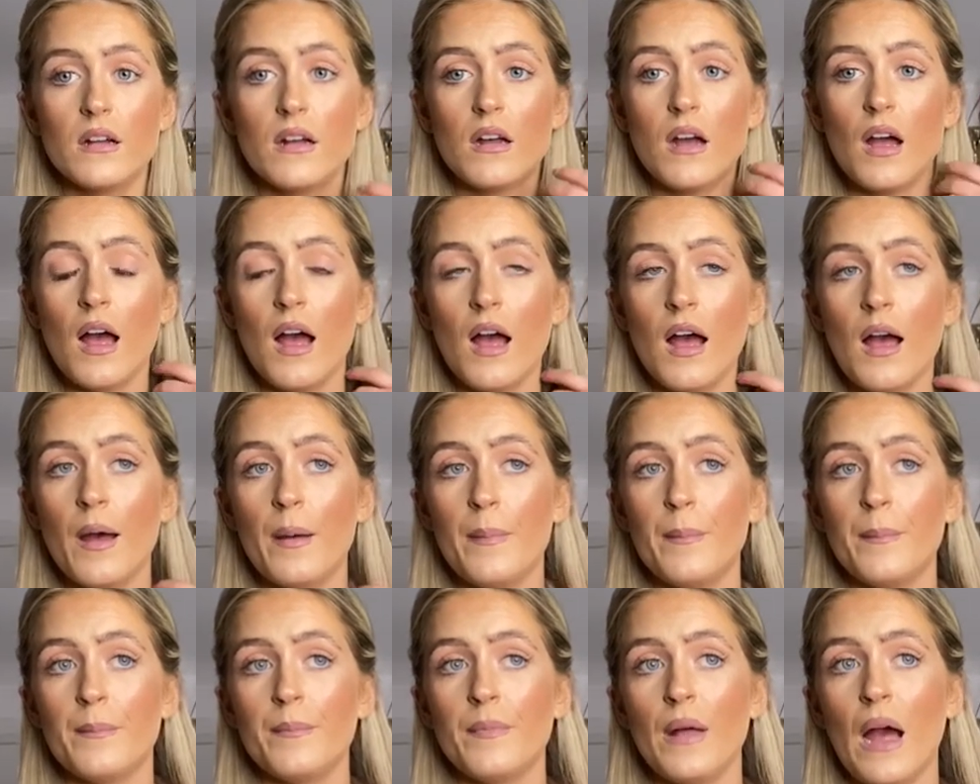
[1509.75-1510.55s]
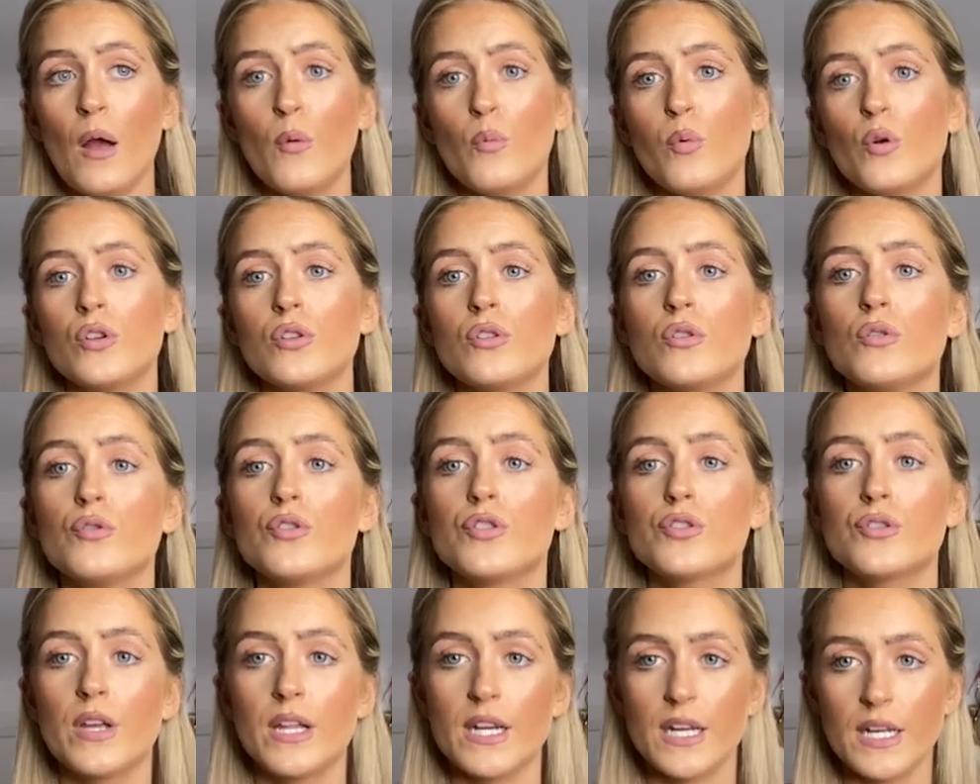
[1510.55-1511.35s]
I wouldn't go
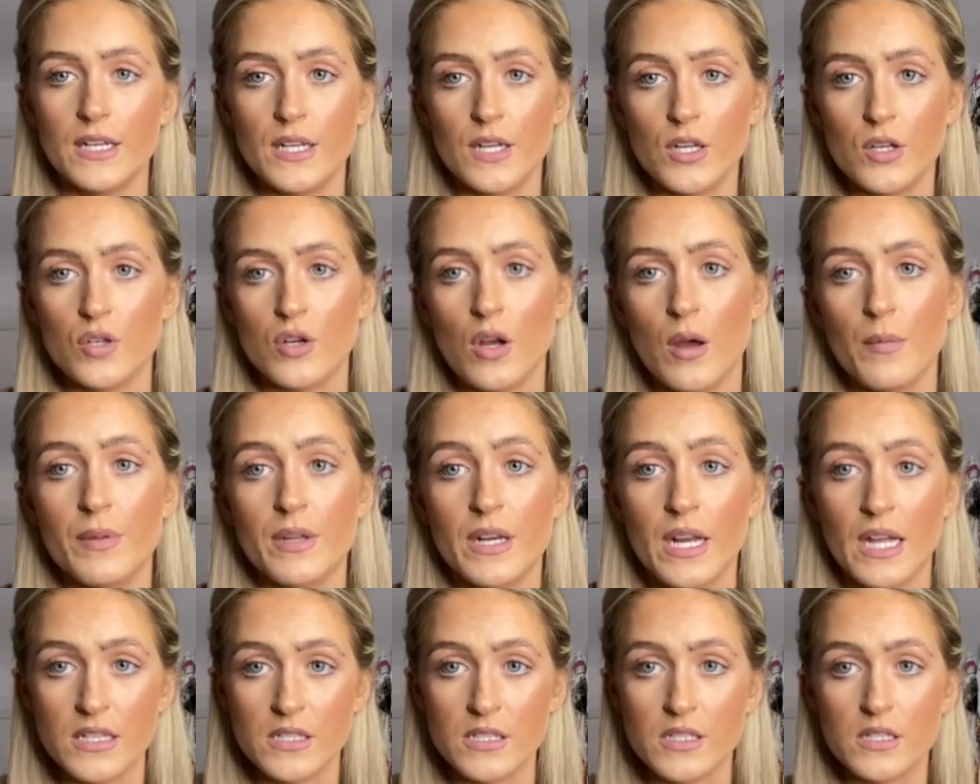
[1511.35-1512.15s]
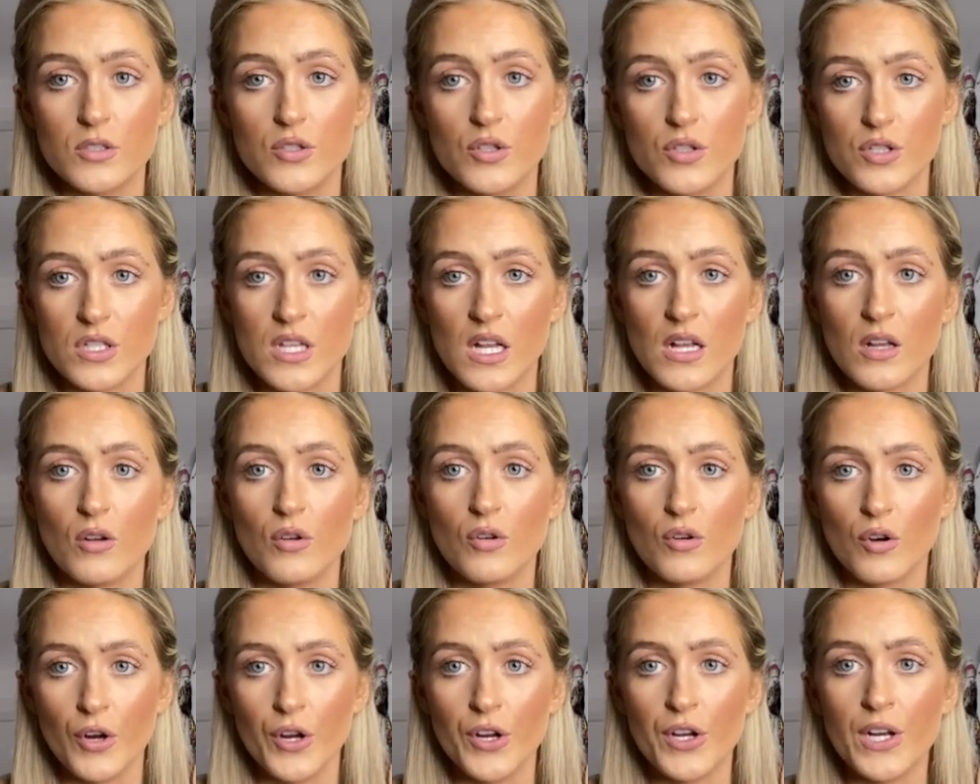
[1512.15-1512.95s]
straight into a job that is just single
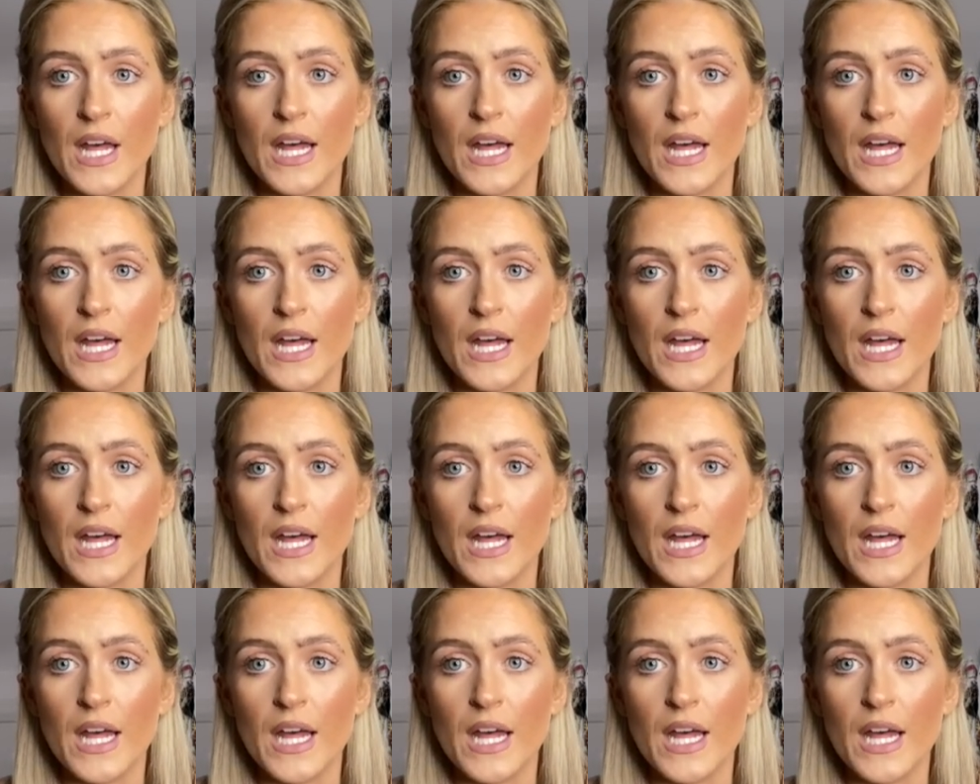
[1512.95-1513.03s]
crewed.